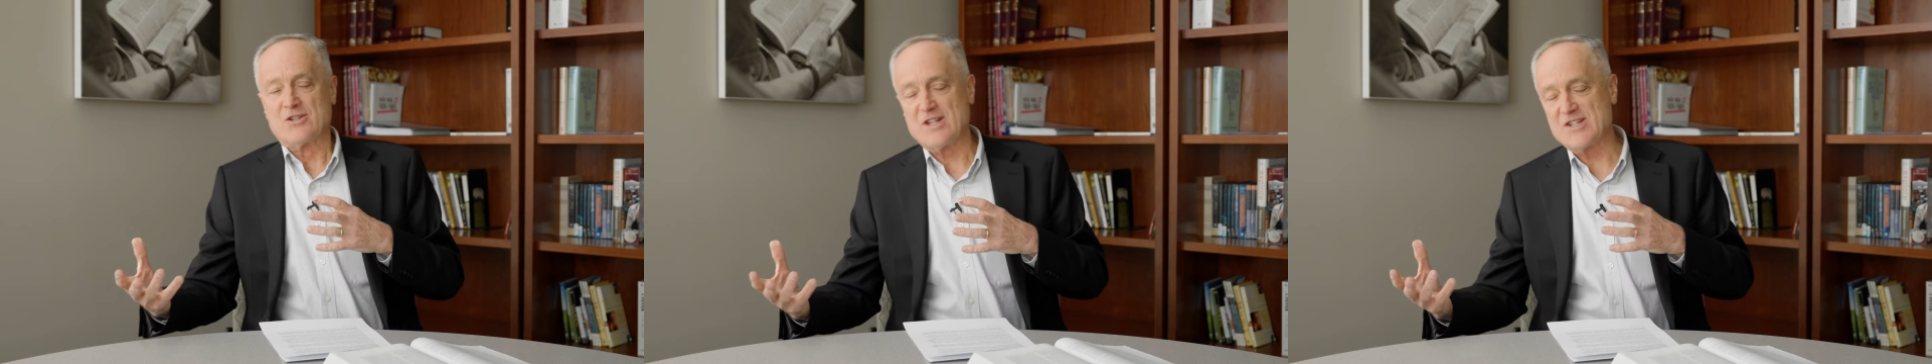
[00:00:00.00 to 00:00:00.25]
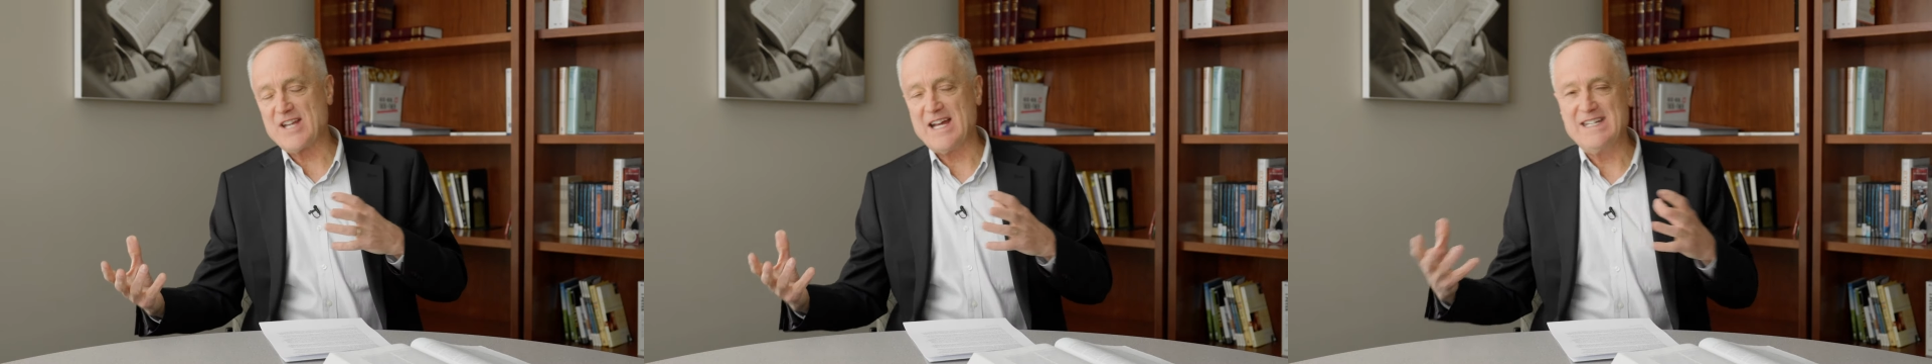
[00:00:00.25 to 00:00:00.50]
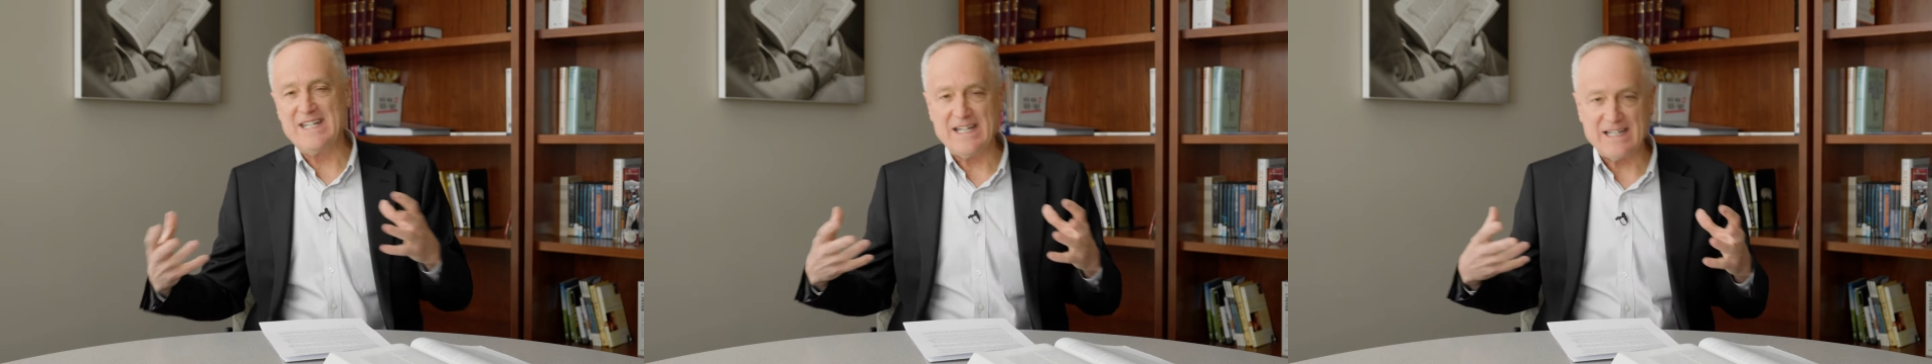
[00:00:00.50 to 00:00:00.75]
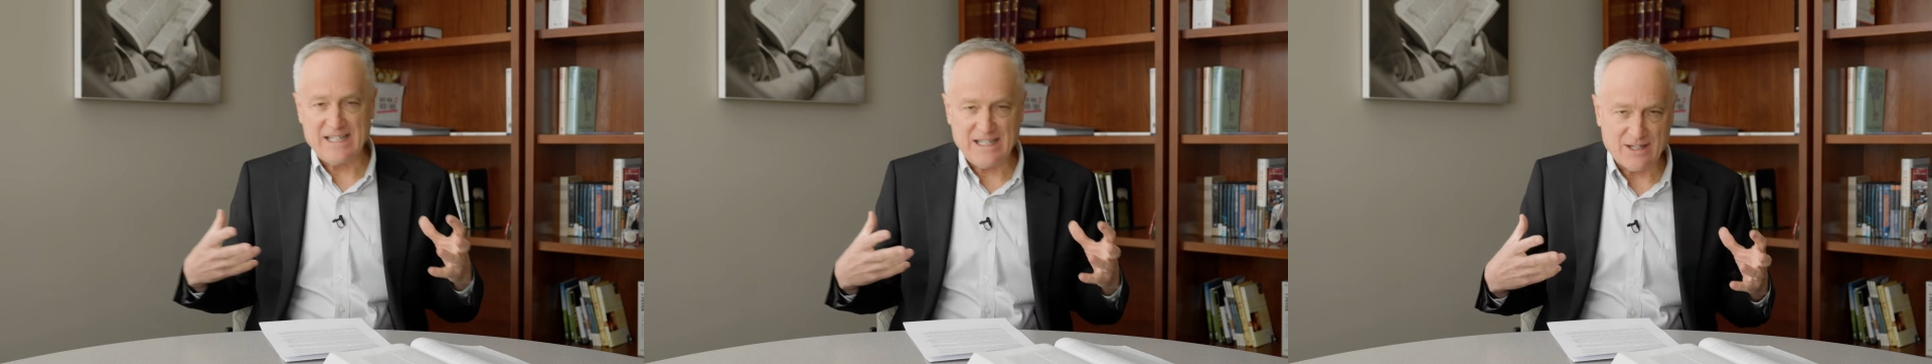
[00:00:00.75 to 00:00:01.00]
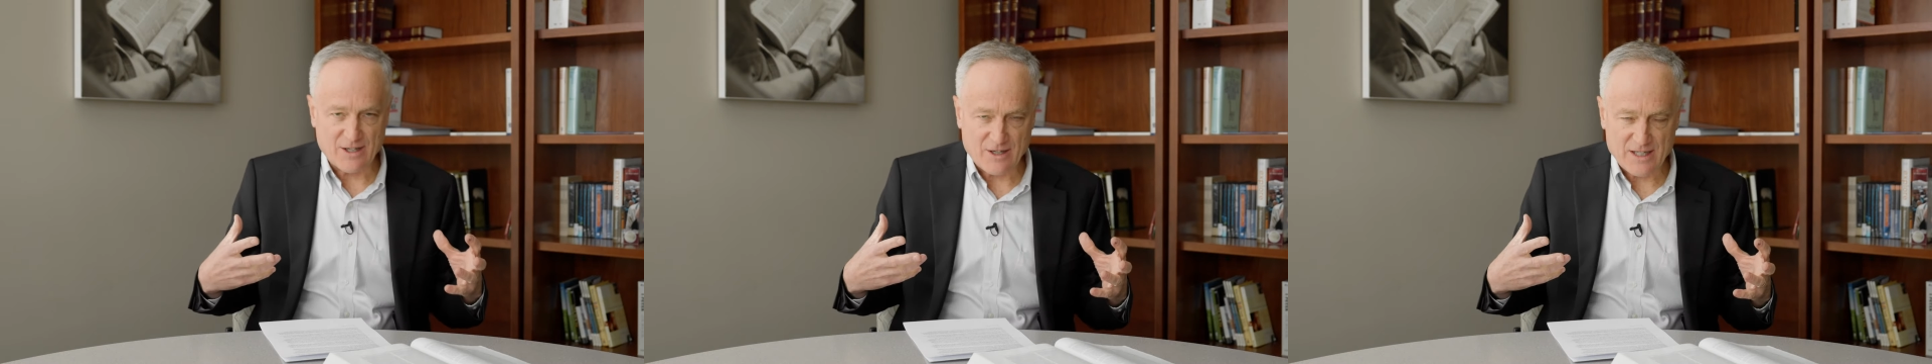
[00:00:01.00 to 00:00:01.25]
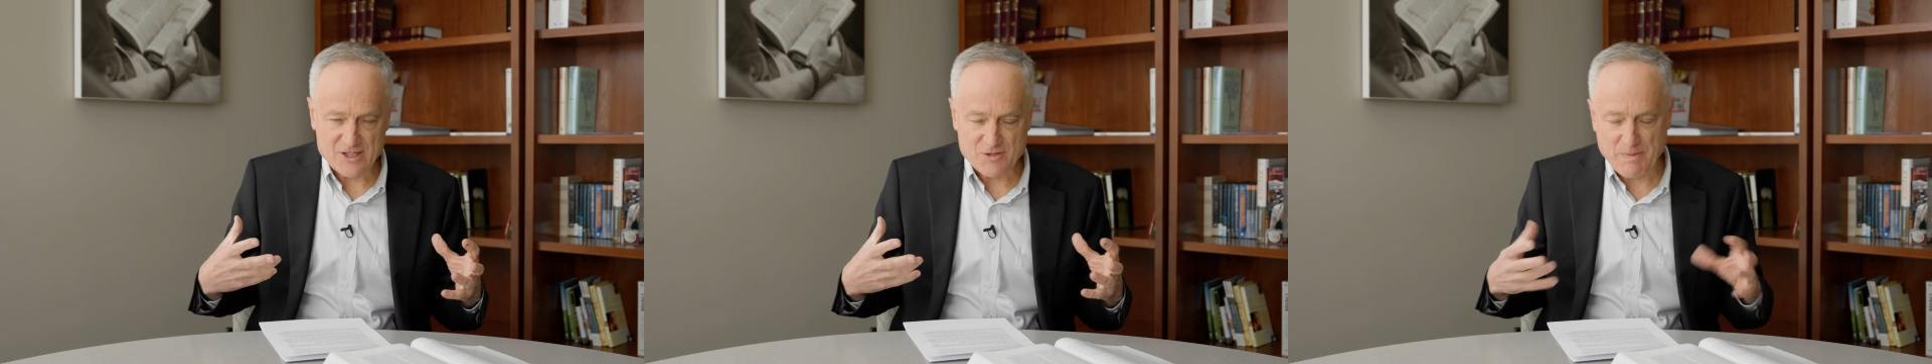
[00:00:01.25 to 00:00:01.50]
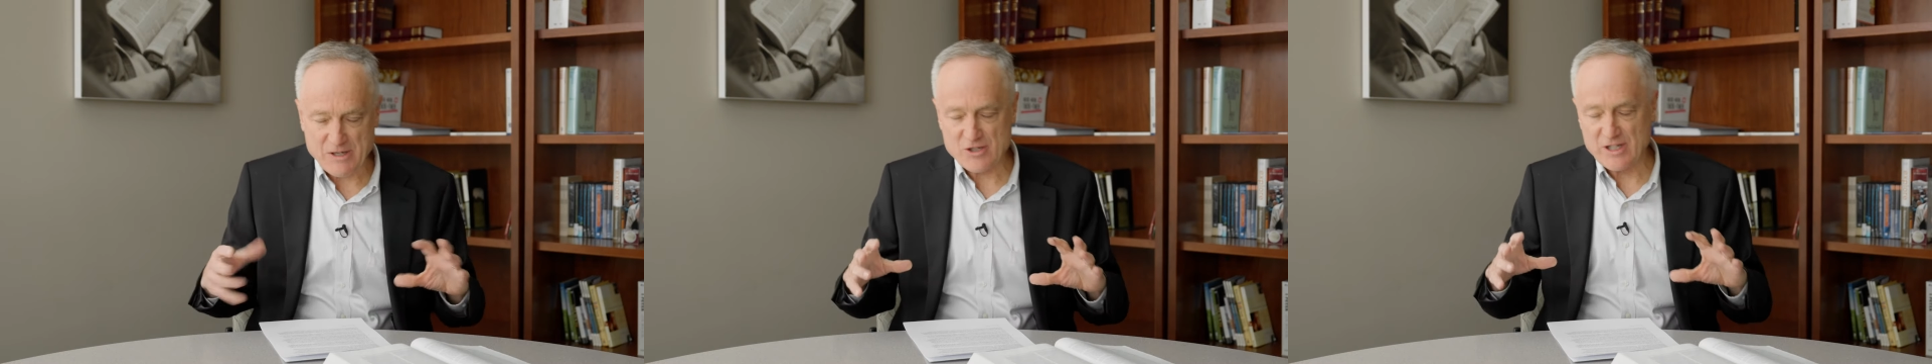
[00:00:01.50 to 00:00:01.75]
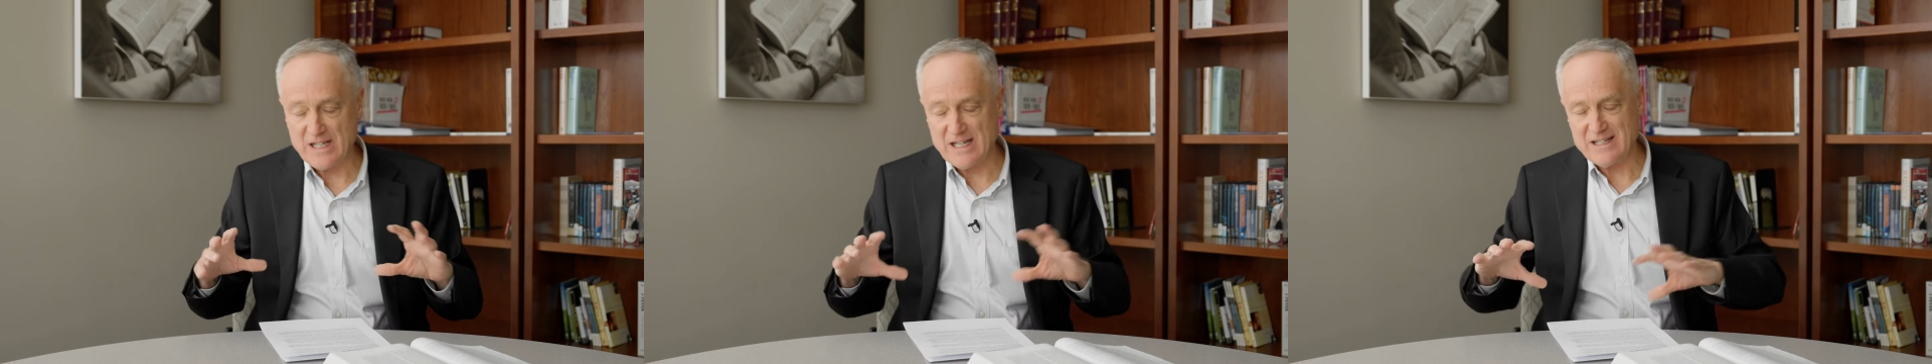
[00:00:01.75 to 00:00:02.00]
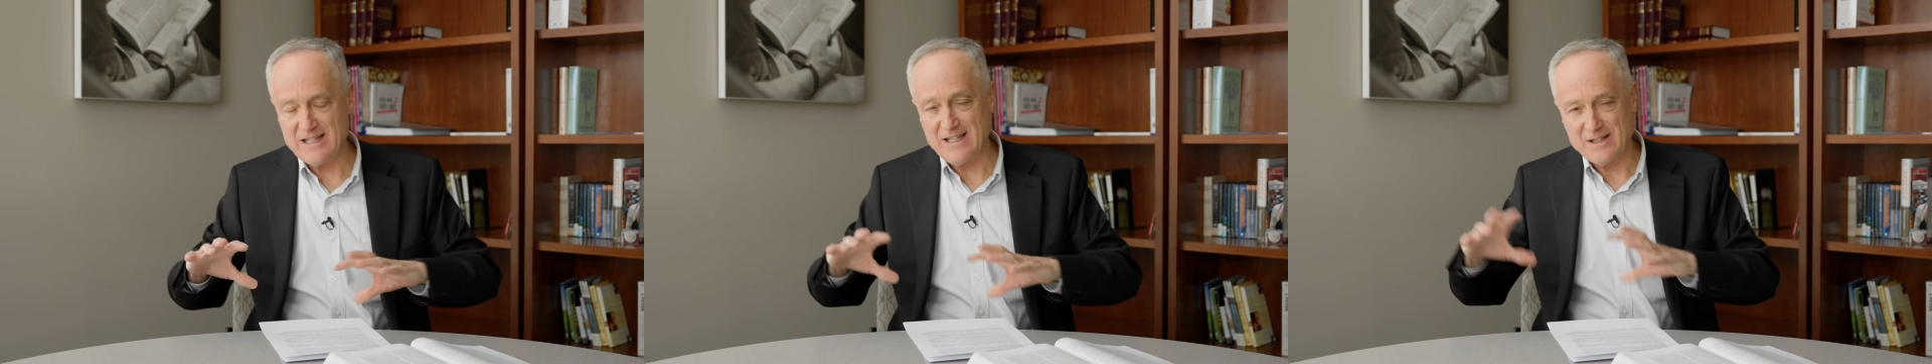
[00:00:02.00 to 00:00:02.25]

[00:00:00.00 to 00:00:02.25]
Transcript: so, this idea here, especially in,